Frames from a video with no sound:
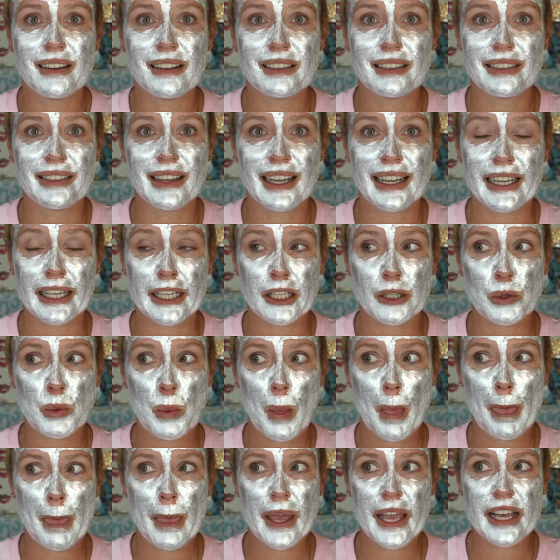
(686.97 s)
Like
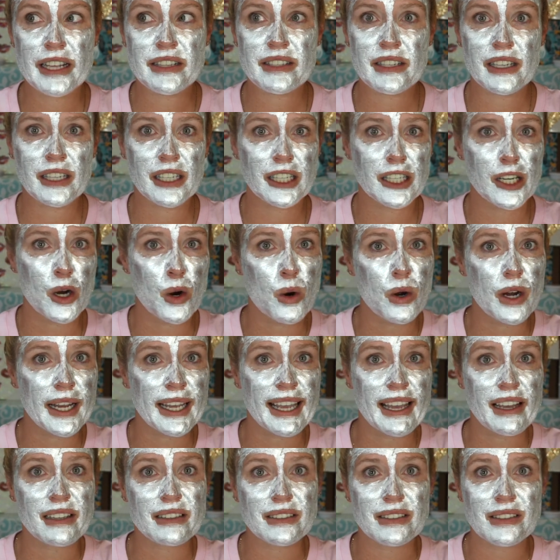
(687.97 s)
it's gonna go
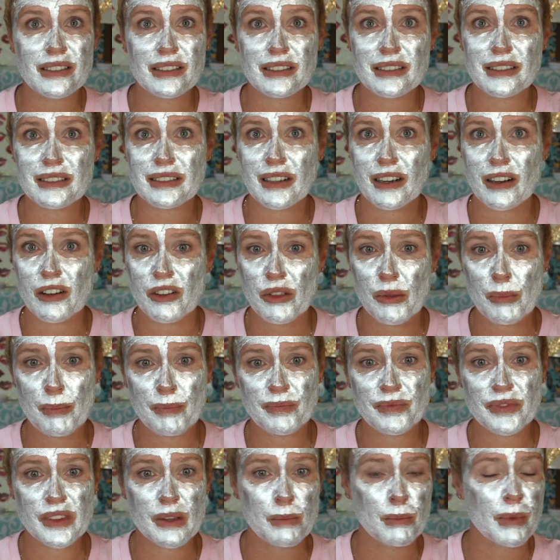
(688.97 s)
against all the
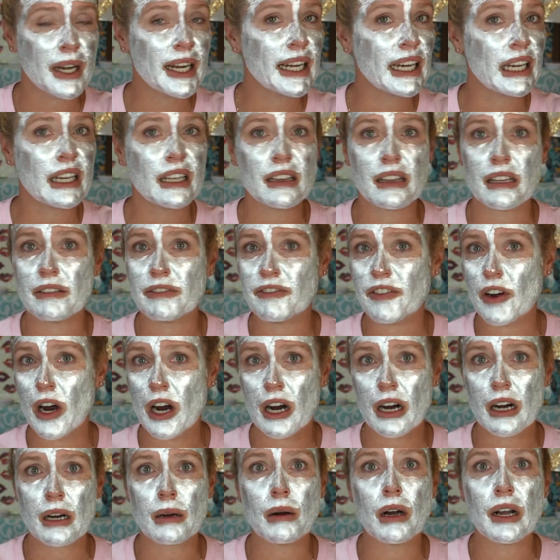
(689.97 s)
the money, the
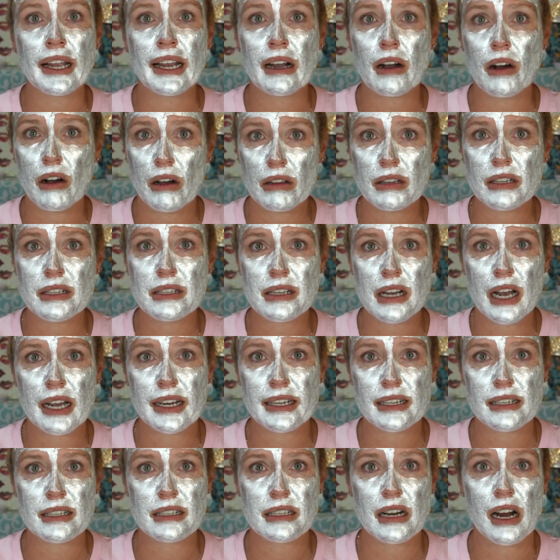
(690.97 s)
far, like all this
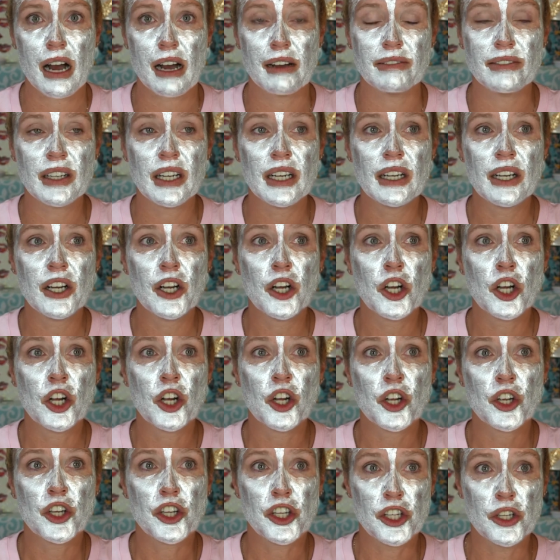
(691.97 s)
kind of stuff.
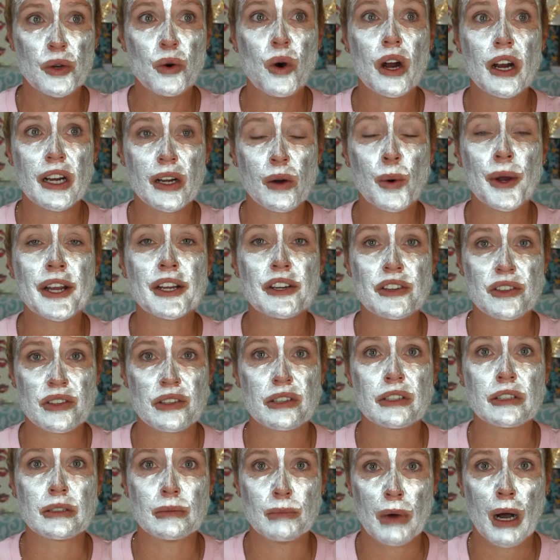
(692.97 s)
You are going to
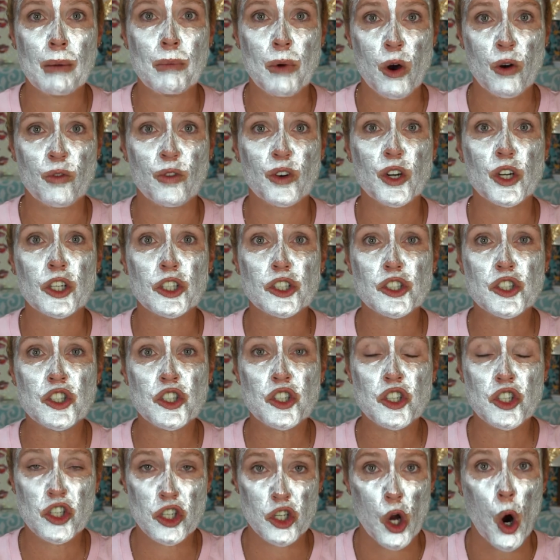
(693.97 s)
screw mom over
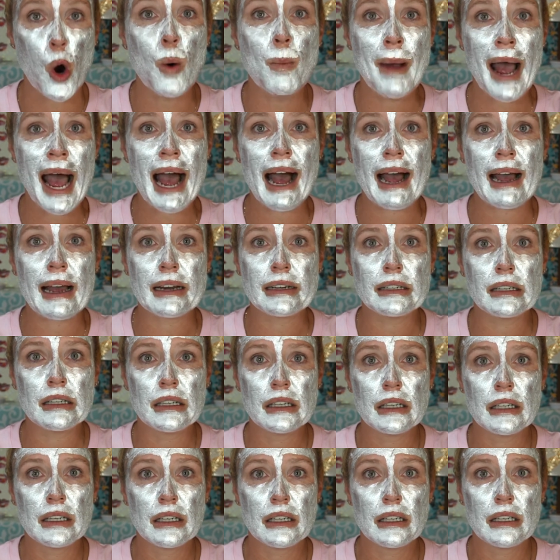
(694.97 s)
so bad.
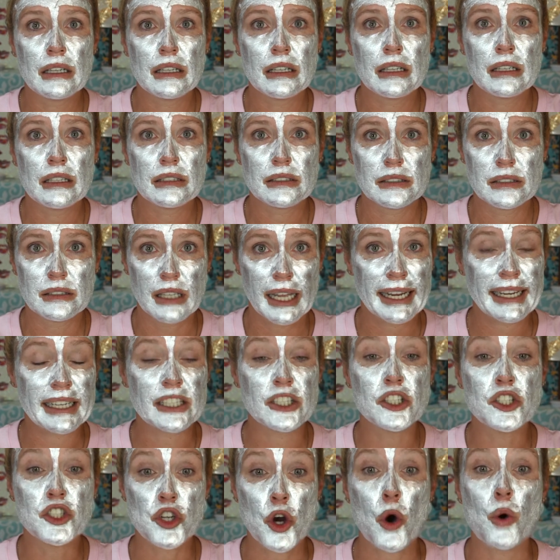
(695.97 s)

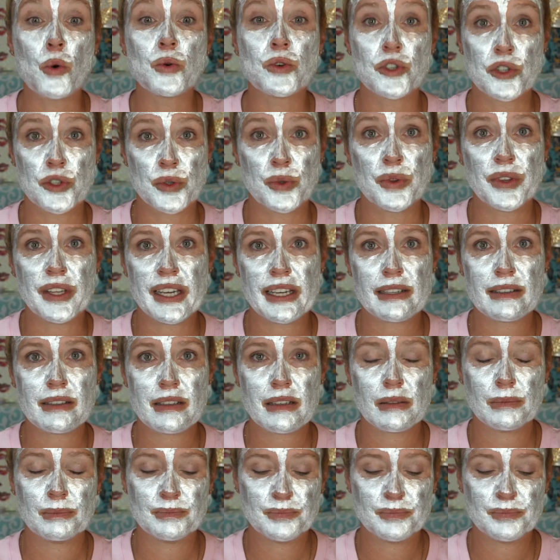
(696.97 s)
Like don't do this.